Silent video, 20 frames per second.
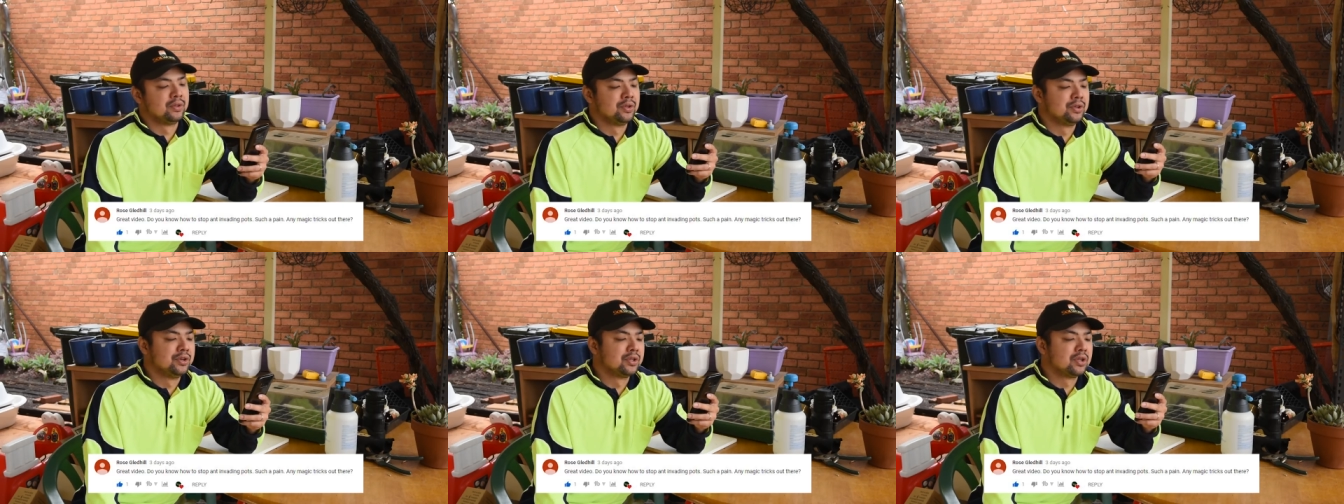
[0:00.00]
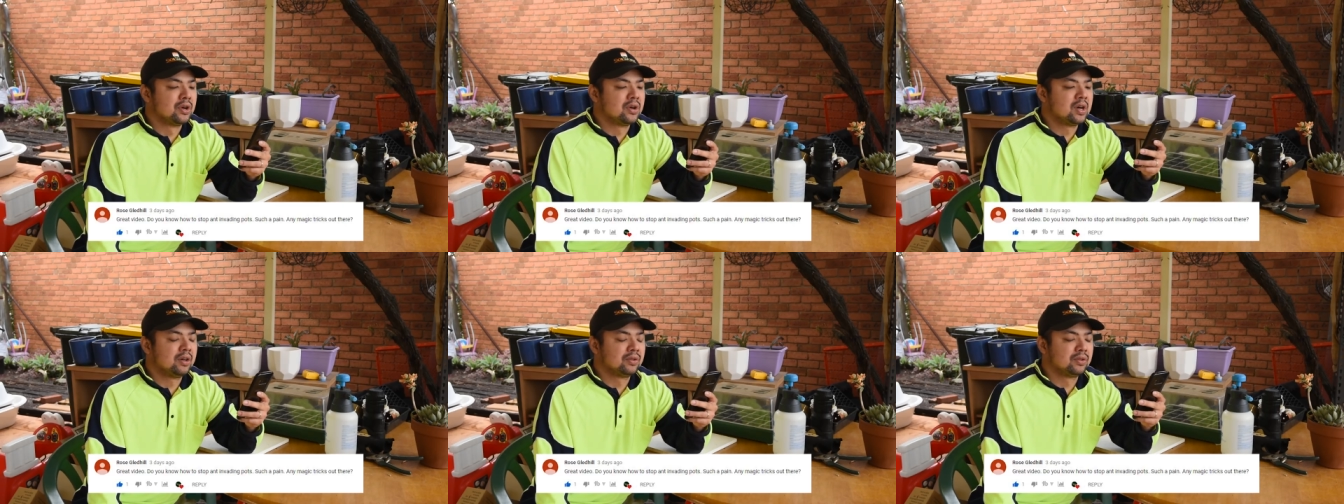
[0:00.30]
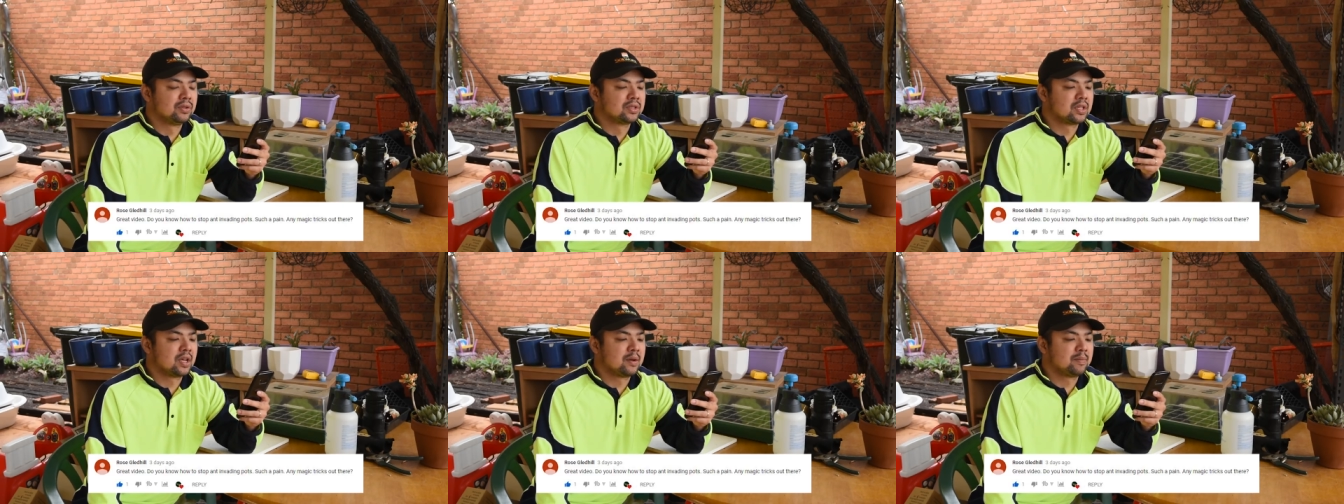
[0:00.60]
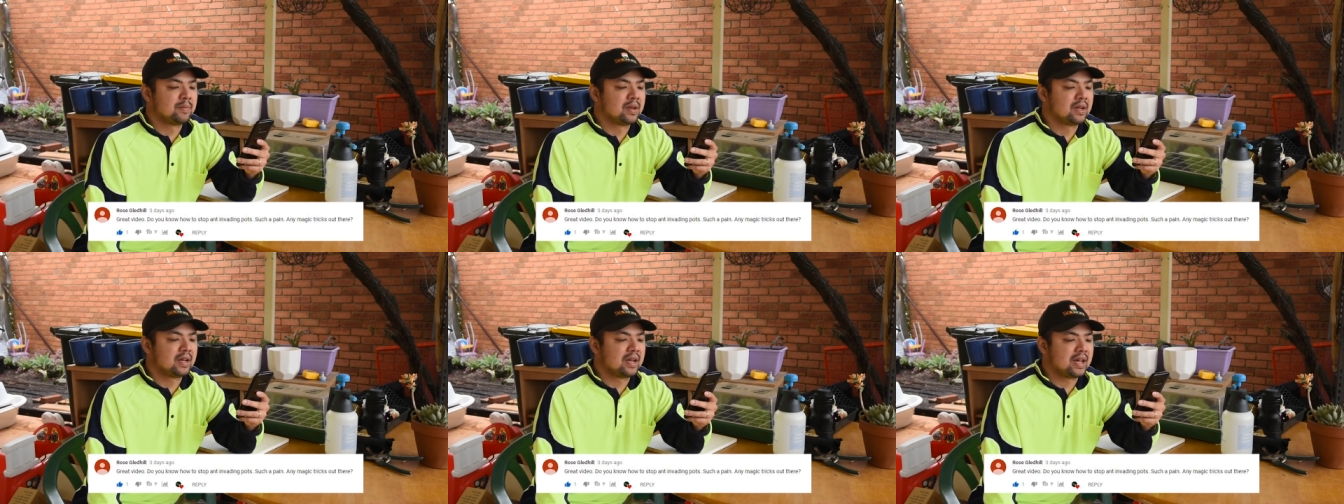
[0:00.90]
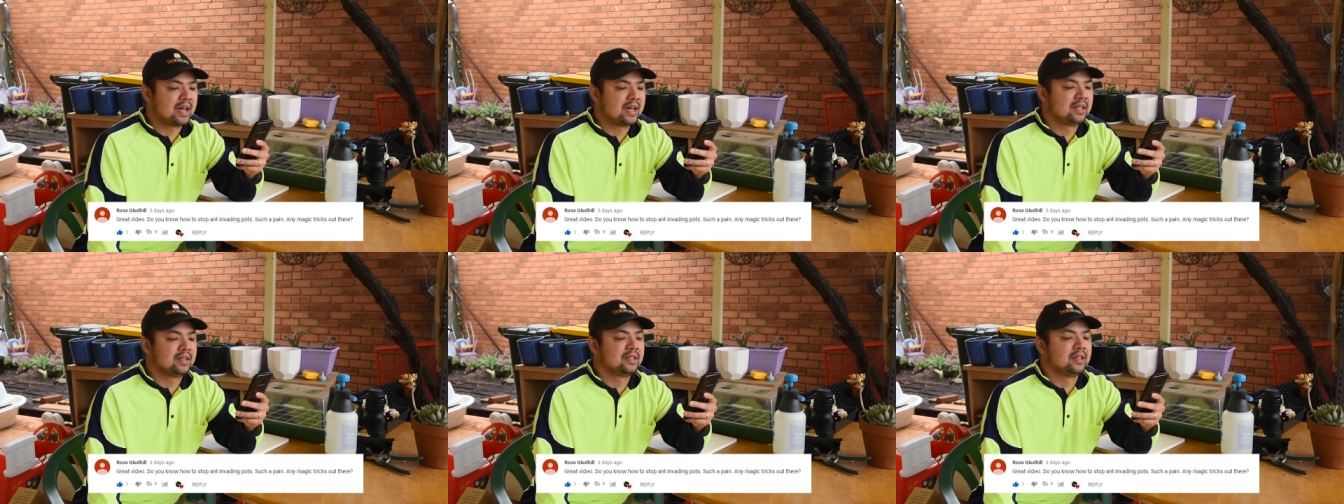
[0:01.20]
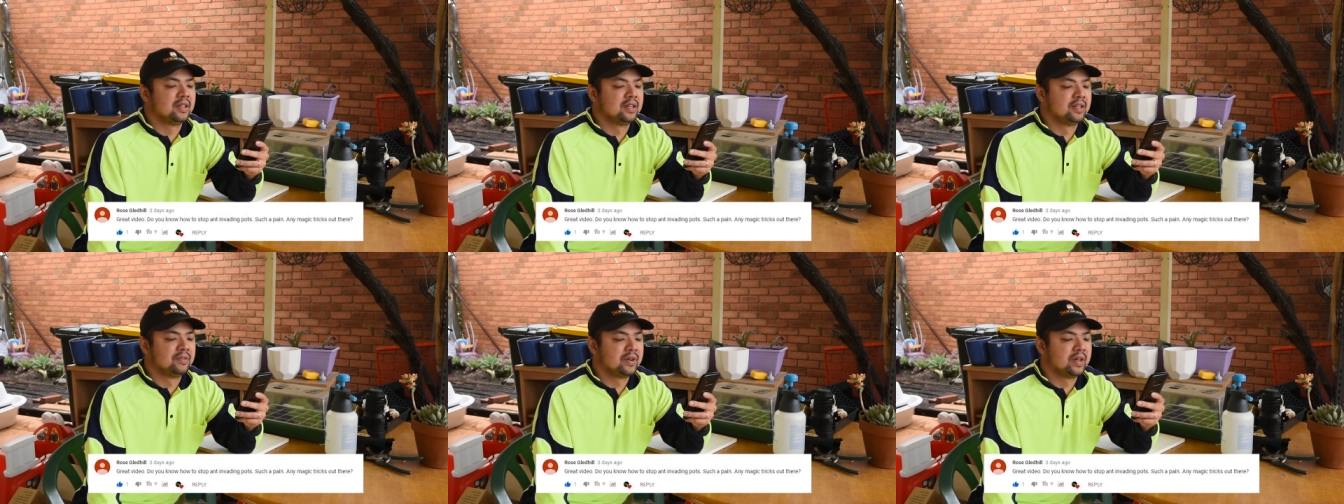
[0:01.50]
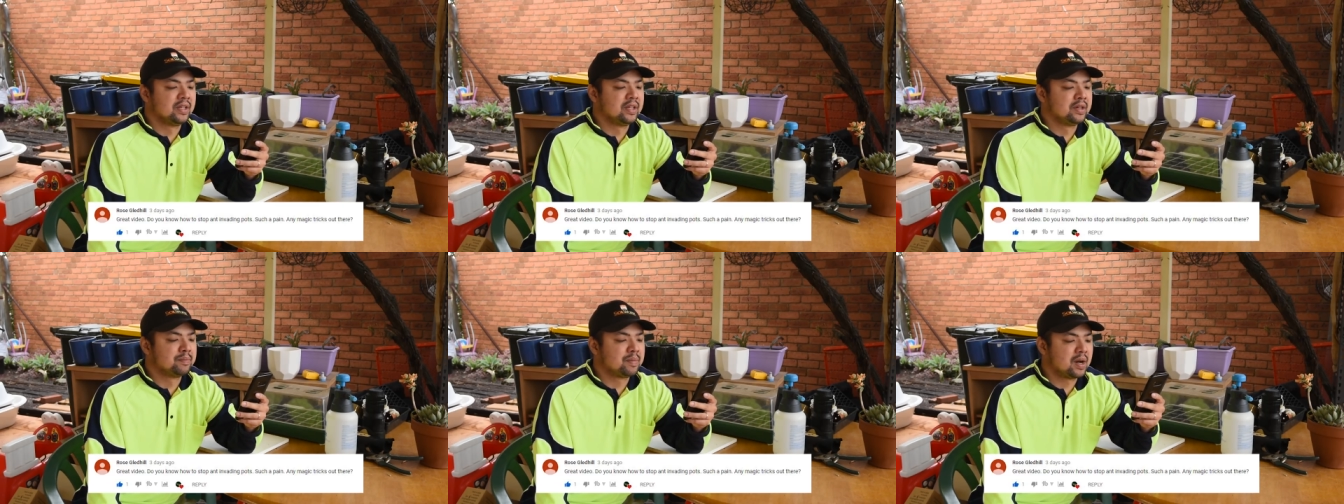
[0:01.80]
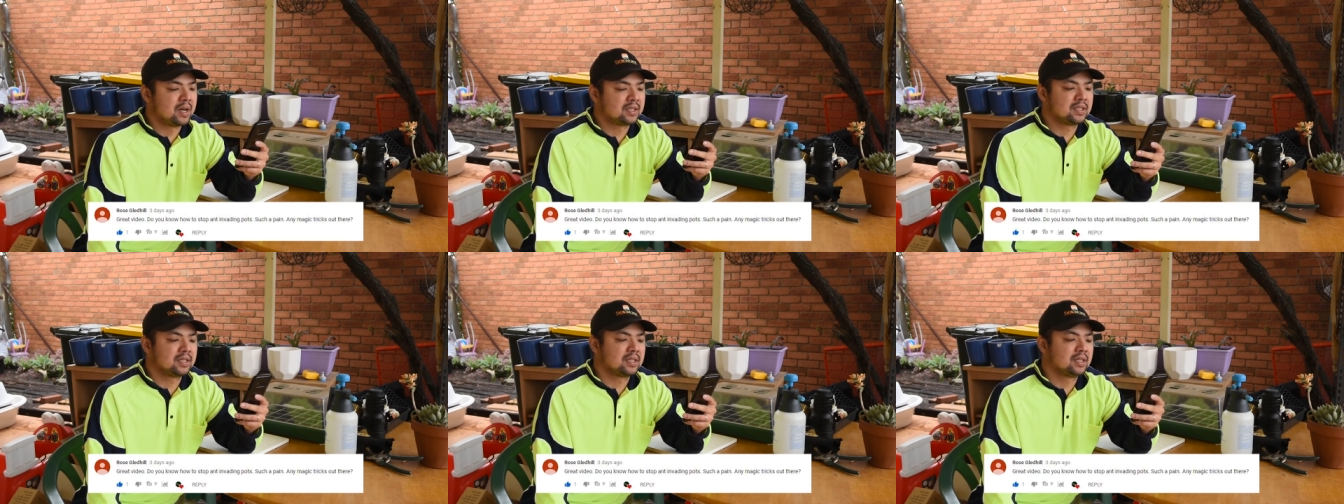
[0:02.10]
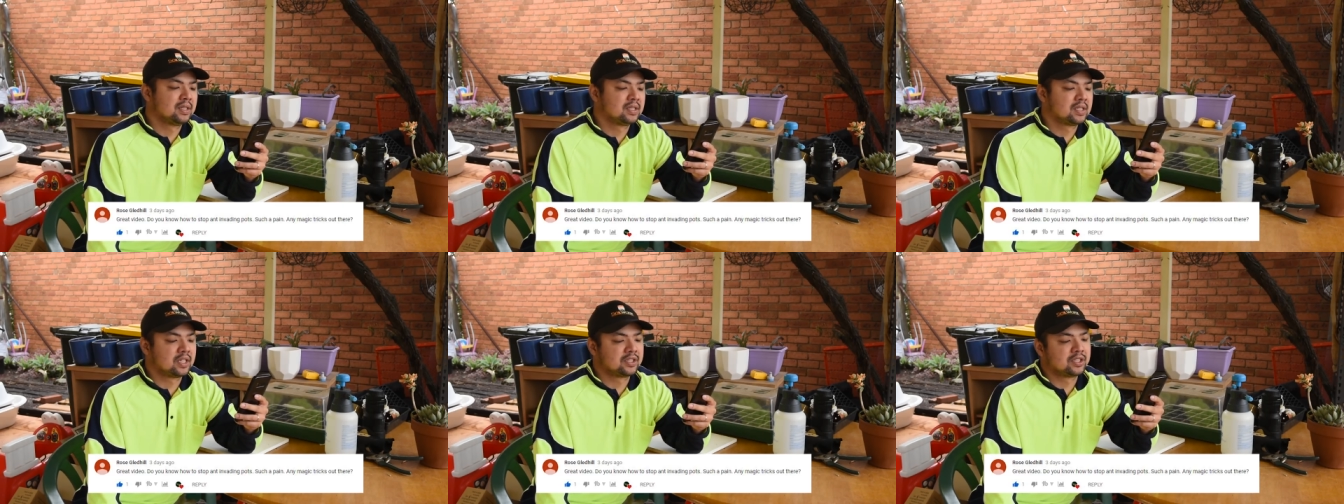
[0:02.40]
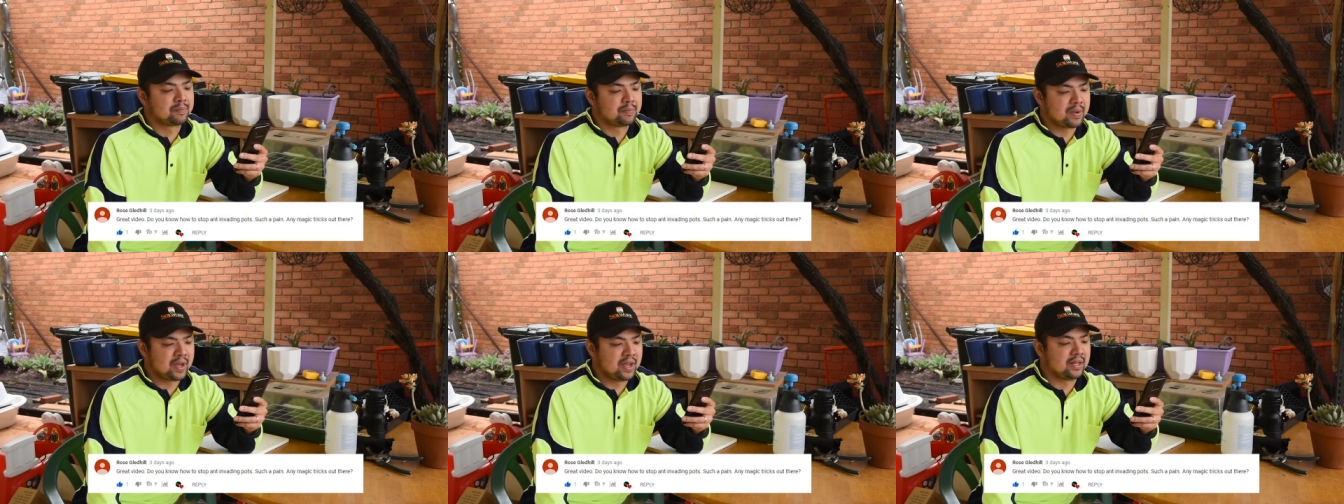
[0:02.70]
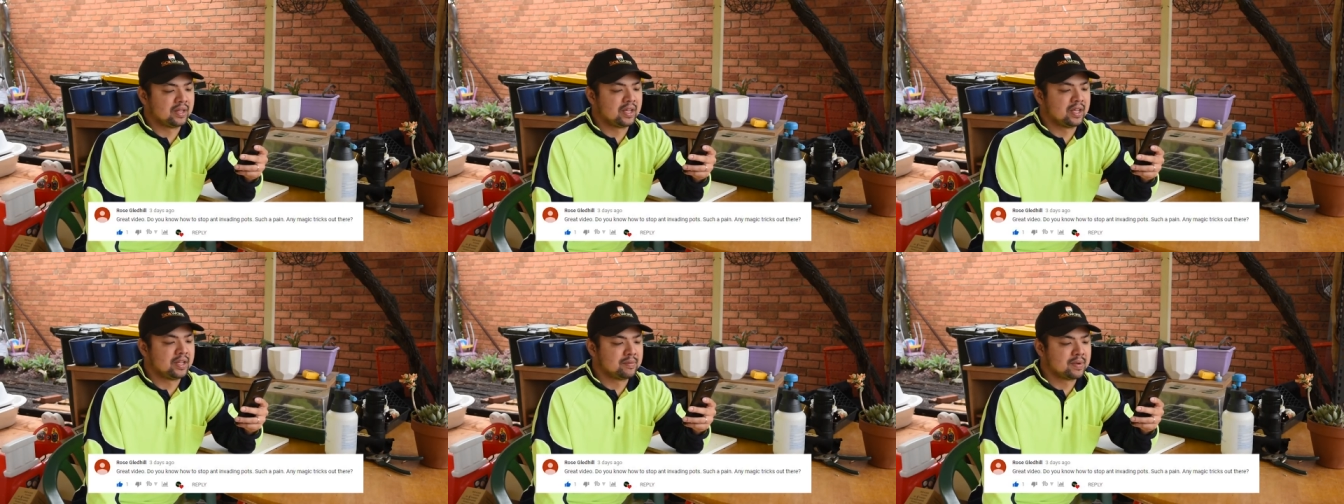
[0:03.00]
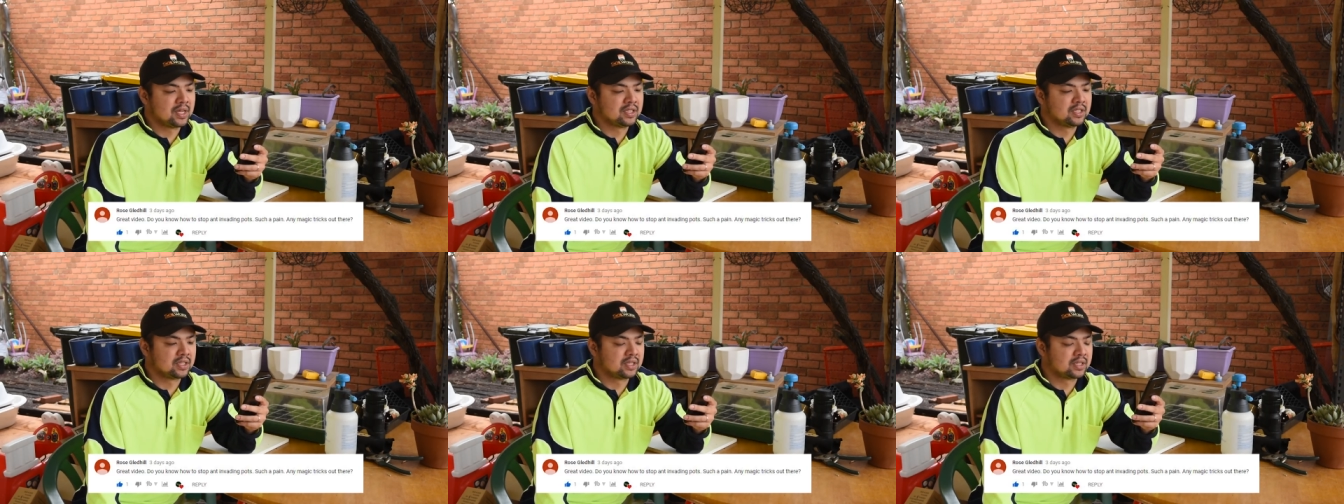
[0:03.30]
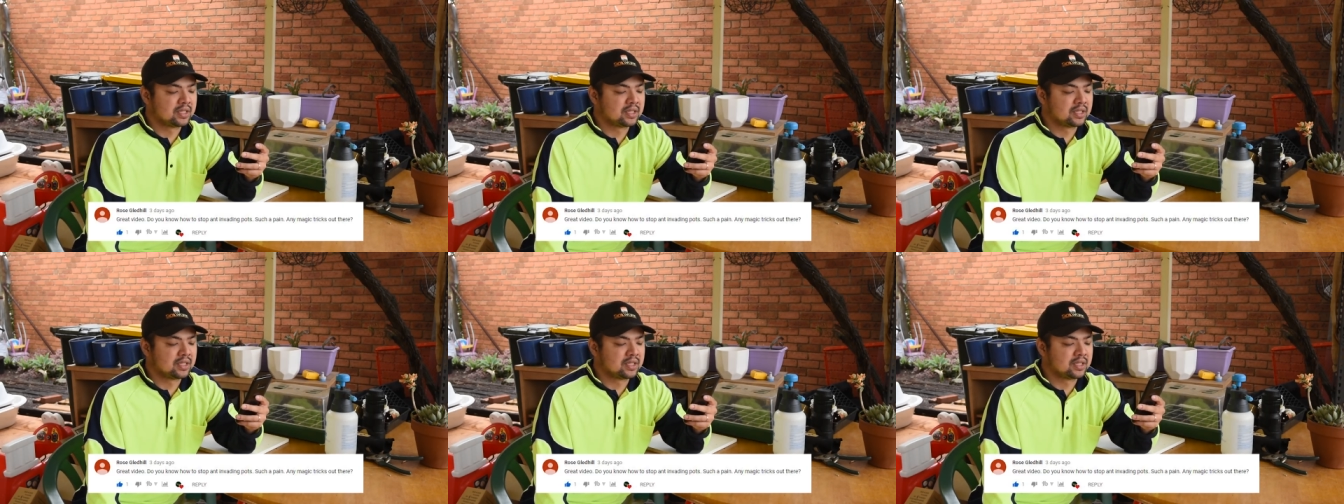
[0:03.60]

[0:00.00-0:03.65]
Do you know how to stop ant invading pots? Such a pain. Any magic